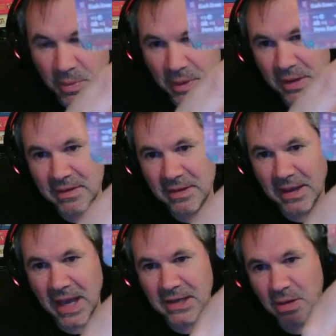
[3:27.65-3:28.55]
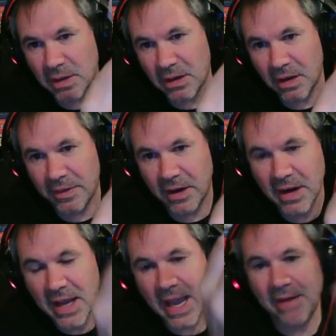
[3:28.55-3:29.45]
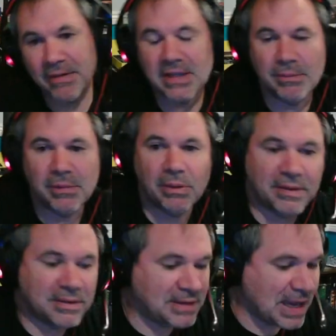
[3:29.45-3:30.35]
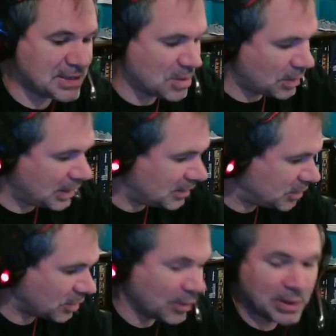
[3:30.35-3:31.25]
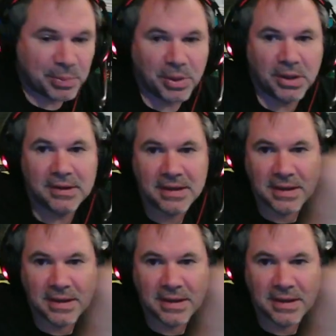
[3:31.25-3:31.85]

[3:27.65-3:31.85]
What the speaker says: But you can see the gate token on there. Every time you get one of these gate tokens, you're going to put